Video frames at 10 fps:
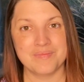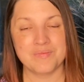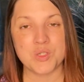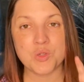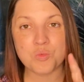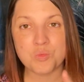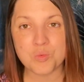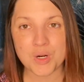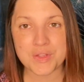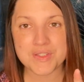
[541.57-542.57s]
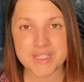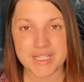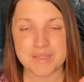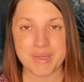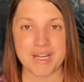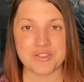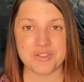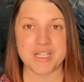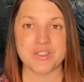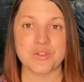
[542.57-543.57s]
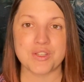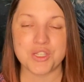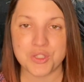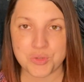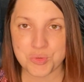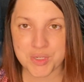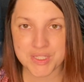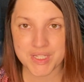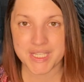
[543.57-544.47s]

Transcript: You're worth setting boundaries so that you can take